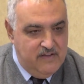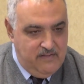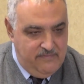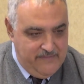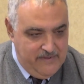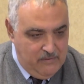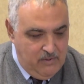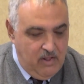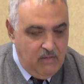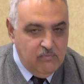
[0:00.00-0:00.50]

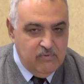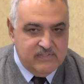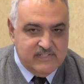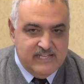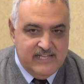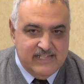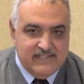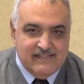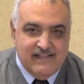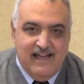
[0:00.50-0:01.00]
They all will
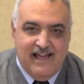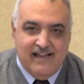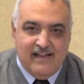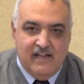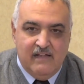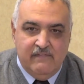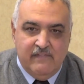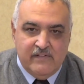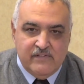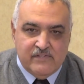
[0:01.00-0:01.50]
take that.
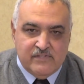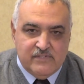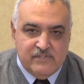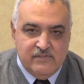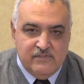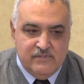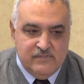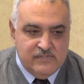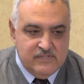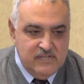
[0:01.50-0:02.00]
And then
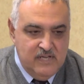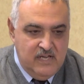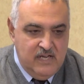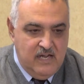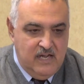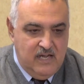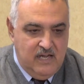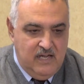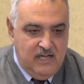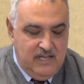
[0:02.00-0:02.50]
students
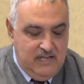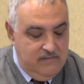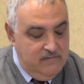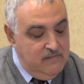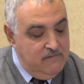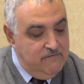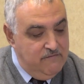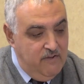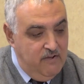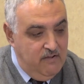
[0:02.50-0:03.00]
in
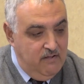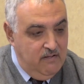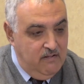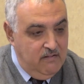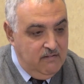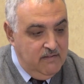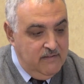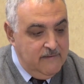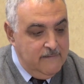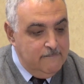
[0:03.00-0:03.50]
the
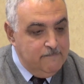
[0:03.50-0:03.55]
fall,